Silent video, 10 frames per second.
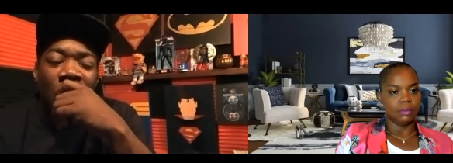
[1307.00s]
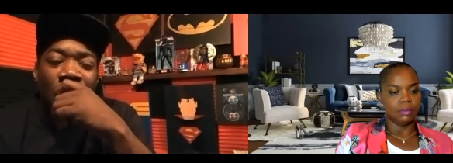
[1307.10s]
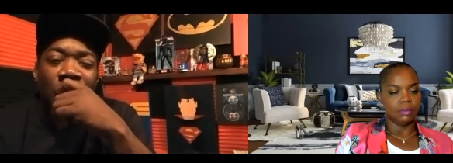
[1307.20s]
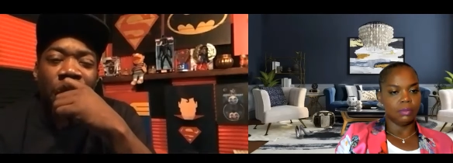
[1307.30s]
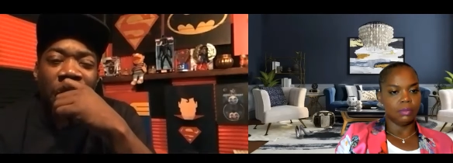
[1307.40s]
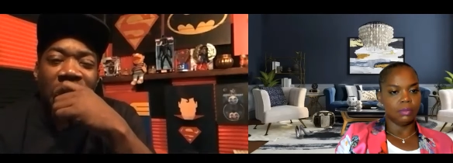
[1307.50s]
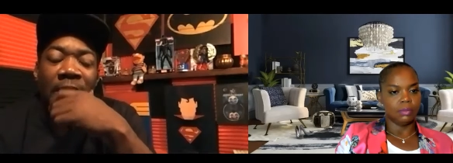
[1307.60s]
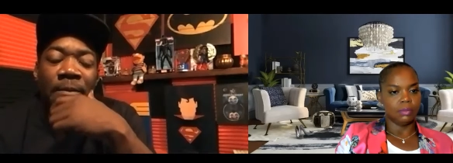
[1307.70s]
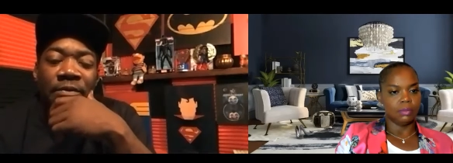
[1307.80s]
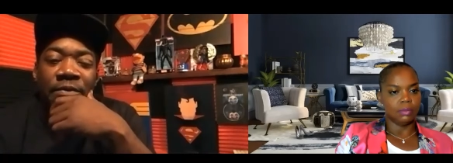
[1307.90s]
Speaker 1: I would
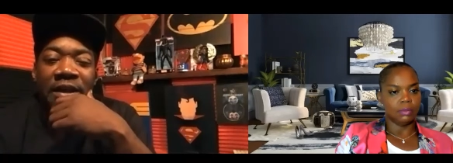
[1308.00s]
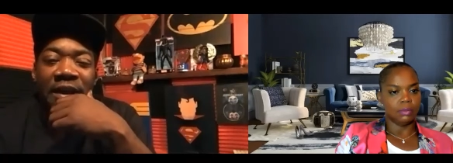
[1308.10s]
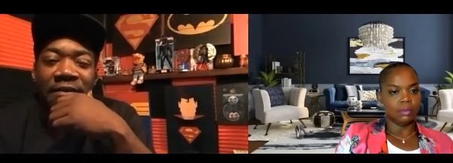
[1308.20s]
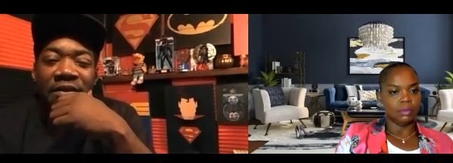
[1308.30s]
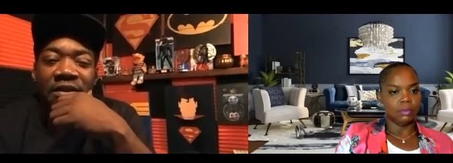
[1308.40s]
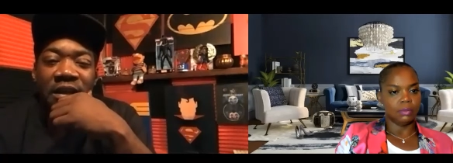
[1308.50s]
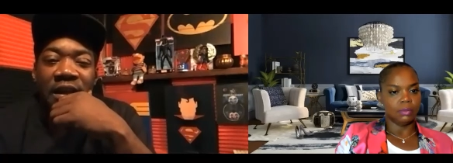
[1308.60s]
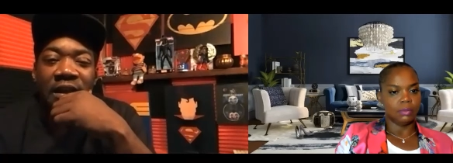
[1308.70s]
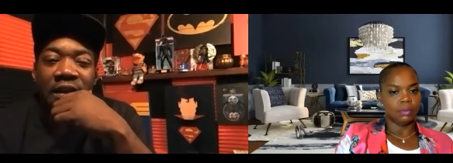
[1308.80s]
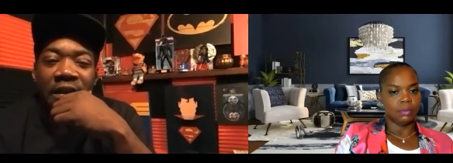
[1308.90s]
really I would really have to
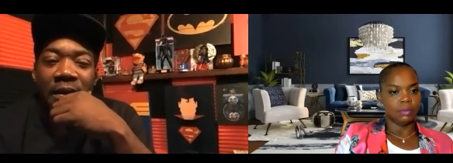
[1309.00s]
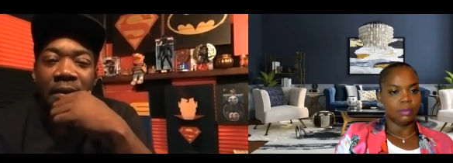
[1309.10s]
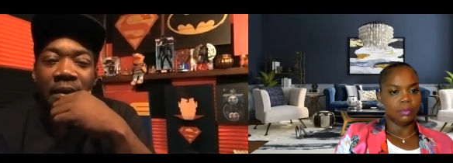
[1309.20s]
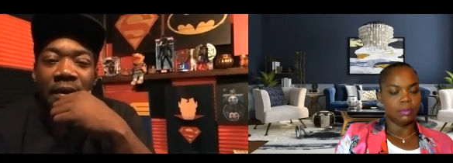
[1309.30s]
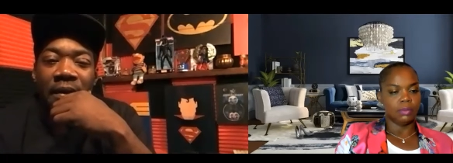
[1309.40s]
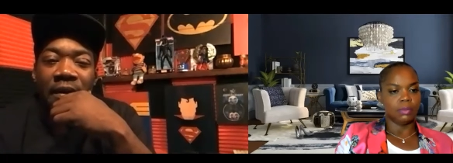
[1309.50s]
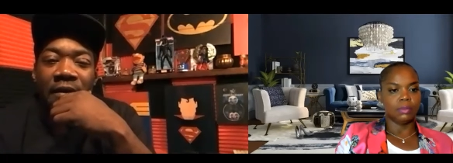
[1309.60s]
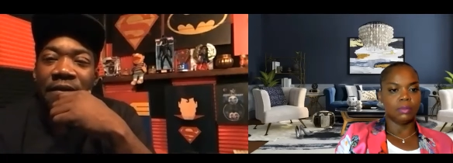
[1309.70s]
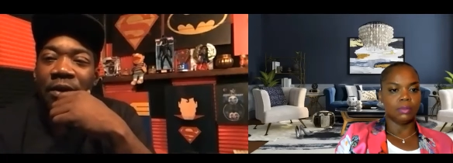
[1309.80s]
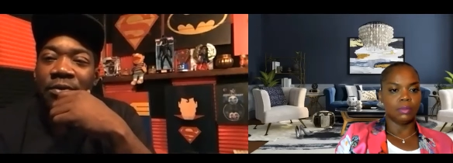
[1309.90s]
say
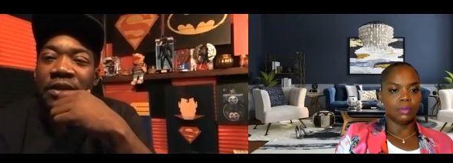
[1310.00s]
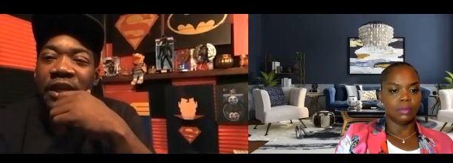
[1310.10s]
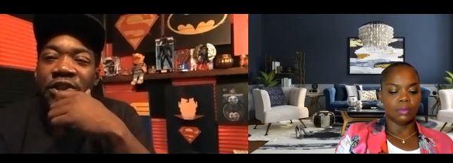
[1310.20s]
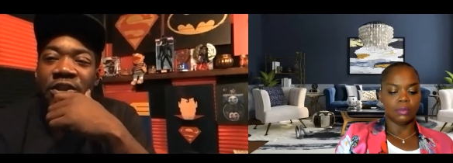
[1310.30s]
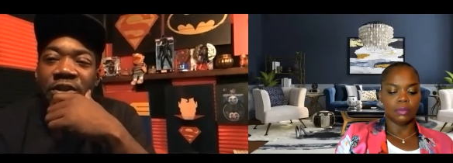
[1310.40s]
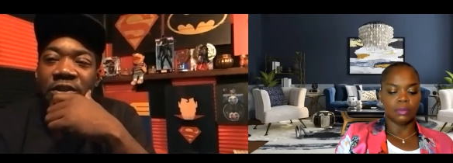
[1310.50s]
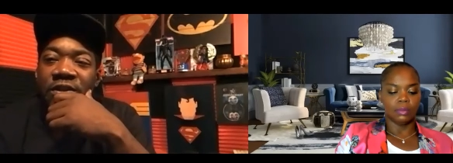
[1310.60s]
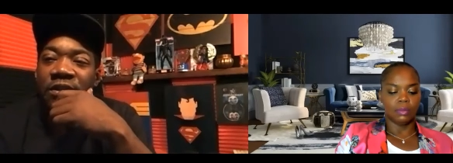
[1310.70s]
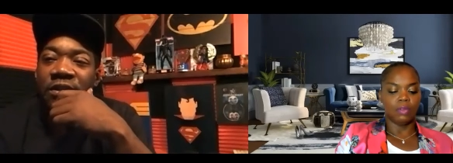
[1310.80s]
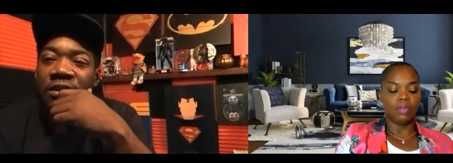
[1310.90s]
foundation.
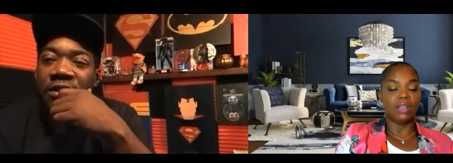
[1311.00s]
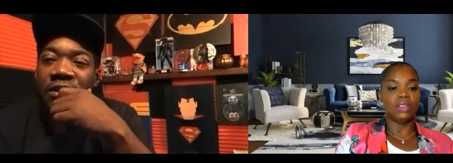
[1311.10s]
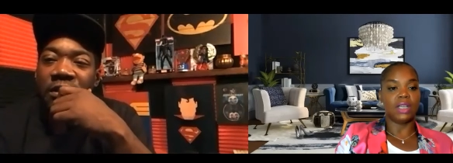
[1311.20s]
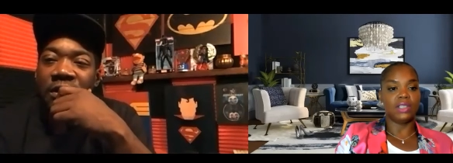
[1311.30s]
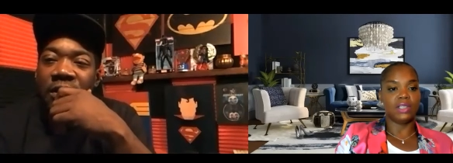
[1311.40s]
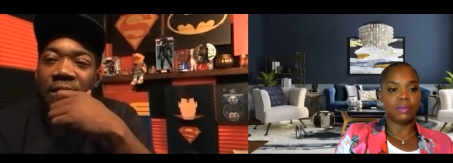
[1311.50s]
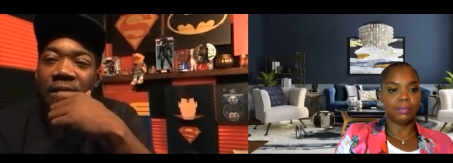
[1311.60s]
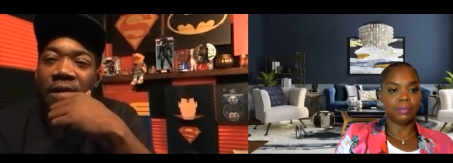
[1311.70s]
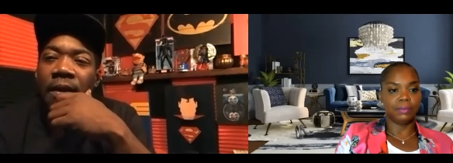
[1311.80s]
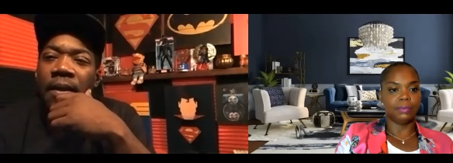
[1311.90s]

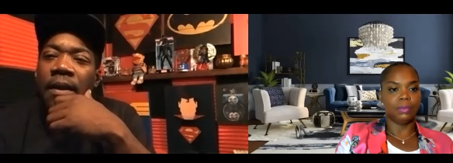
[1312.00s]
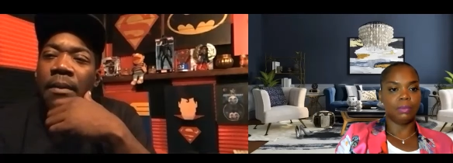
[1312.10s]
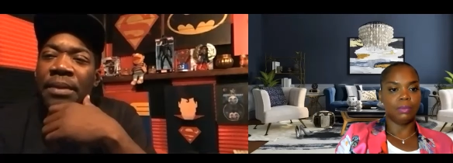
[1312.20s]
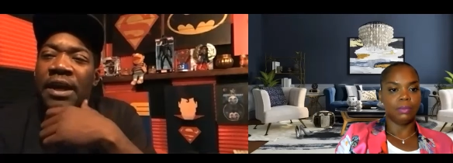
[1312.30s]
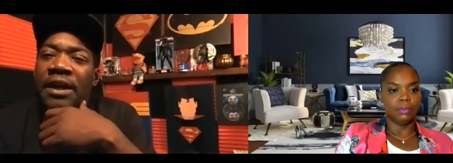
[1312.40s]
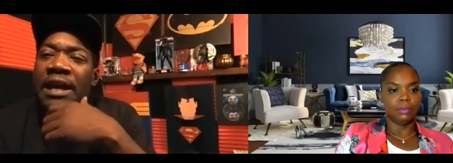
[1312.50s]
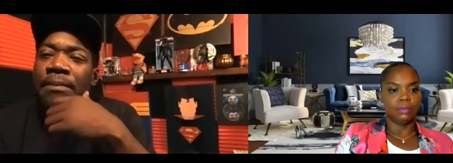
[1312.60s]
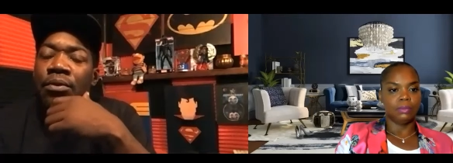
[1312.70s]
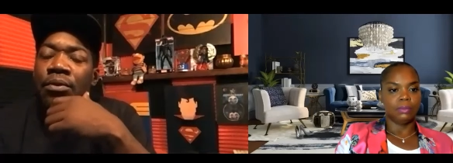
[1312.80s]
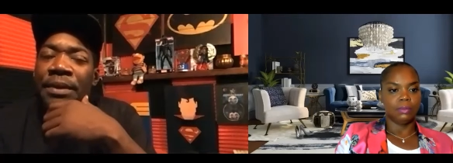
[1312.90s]
Speaker 2: Foundation.
Speaker 1: Being
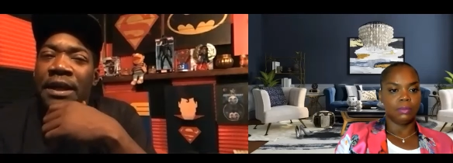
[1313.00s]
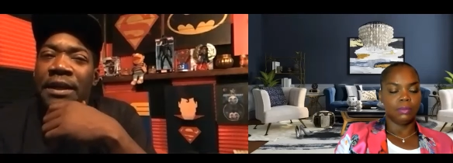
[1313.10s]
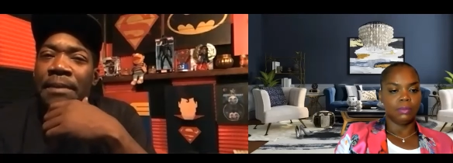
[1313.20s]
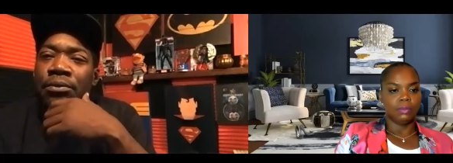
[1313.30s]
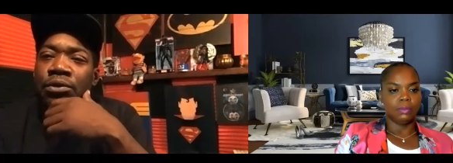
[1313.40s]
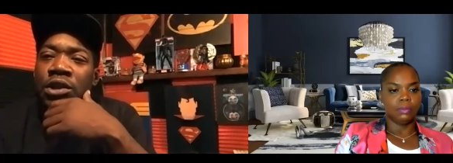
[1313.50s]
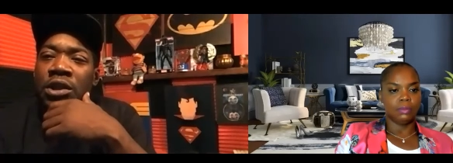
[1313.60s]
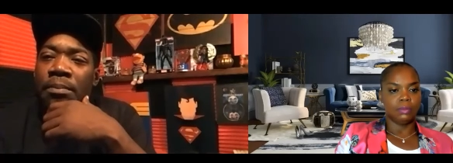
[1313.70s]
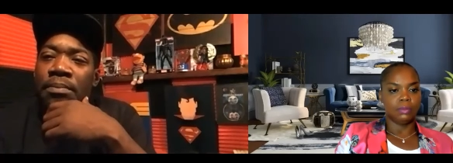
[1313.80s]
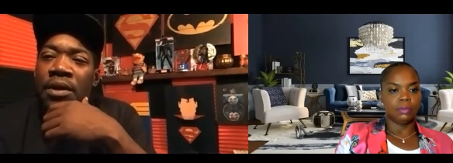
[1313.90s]
able being able
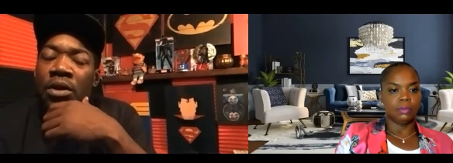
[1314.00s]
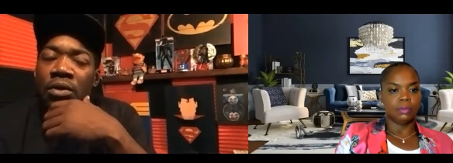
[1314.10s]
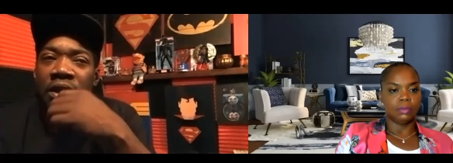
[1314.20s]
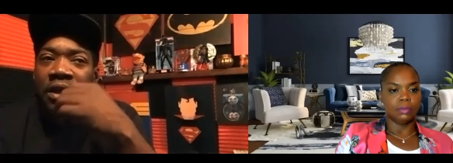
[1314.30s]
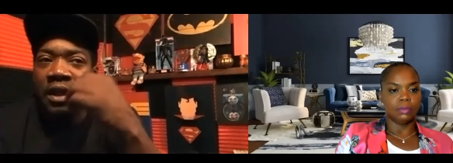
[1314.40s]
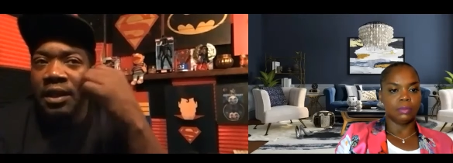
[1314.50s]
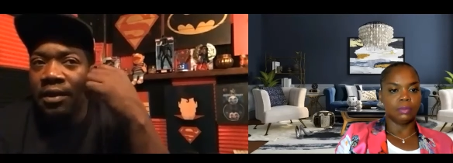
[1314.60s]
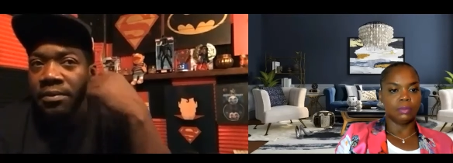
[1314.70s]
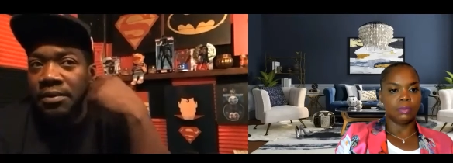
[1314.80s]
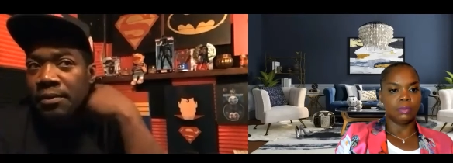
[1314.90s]
to build
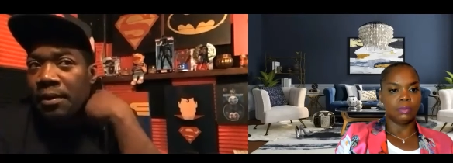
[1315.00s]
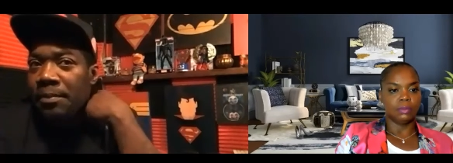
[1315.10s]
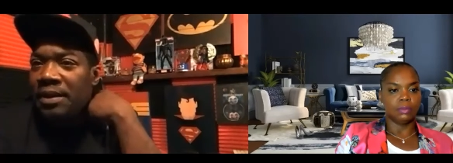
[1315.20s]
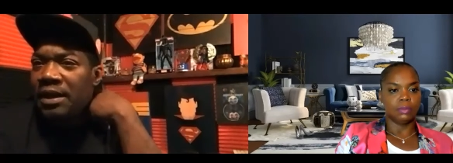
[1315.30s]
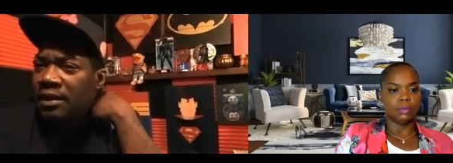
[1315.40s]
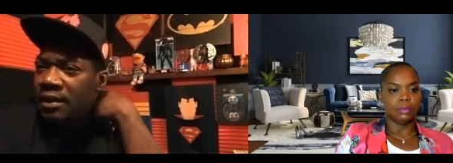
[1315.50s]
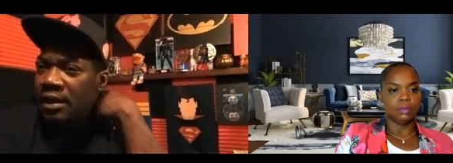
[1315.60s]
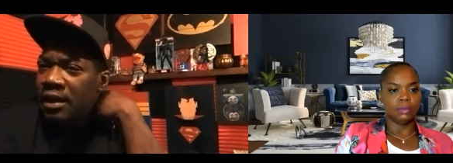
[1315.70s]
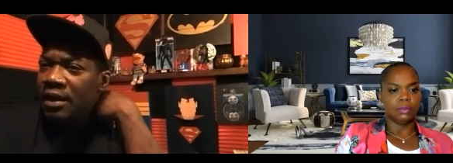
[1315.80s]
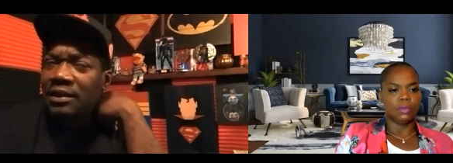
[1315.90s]
again, you know what I mean?
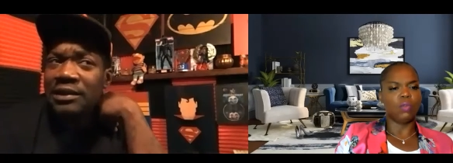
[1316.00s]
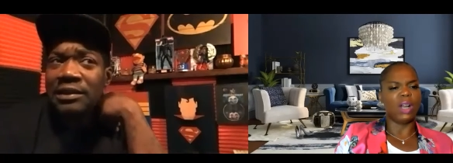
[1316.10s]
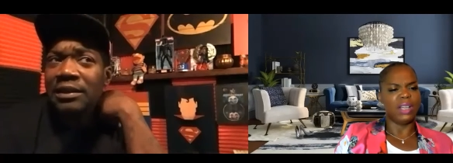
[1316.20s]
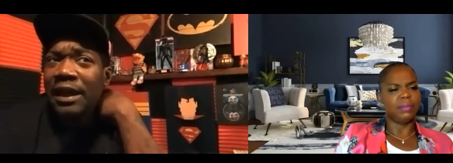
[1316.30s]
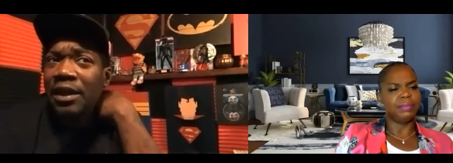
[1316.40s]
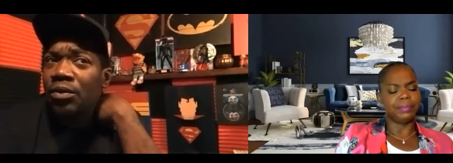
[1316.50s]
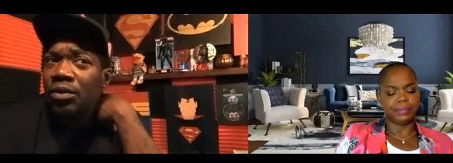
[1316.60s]
Listen, yeah. like